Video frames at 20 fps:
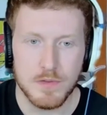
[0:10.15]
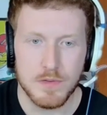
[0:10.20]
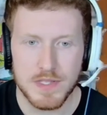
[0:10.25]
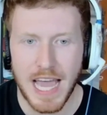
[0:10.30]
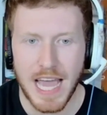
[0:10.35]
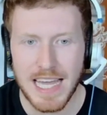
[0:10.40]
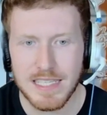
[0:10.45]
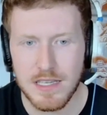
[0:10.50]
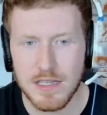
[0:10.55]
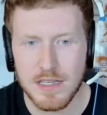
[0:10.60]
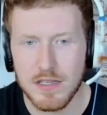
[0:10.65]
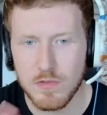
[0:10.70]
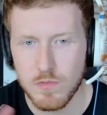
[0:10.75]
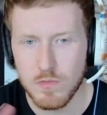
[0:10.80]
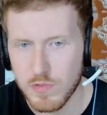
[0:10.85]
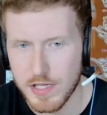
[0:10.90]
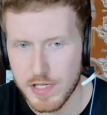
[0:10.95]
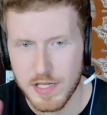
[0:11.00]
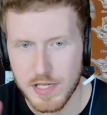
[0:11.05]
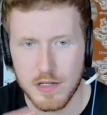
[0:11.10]
Texas,
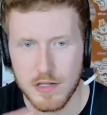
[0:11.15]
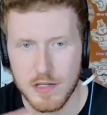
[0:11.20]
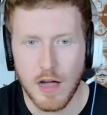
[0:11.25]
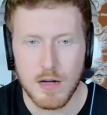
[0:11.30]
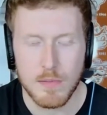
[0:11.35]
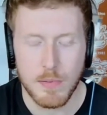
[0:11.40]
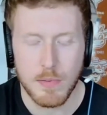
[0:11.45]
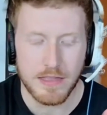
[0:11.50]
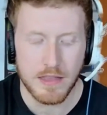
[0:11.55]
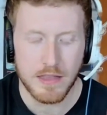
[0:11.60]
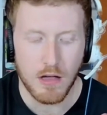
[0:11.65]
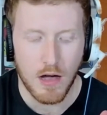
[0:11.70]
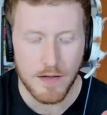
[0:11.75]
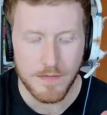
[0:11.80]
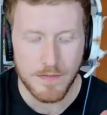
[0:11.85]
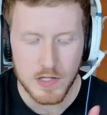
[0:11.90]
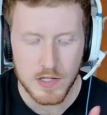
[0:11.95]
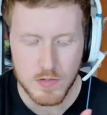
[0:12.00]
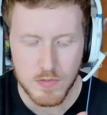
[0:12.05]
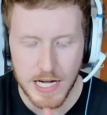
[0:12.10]
we're just going to talk about the
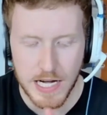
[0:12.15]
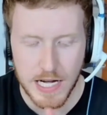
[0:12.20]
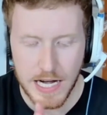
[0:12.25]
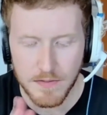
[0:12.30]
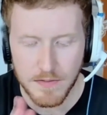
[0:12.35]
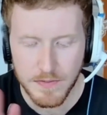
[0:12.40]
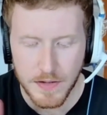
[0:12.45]
offense right now.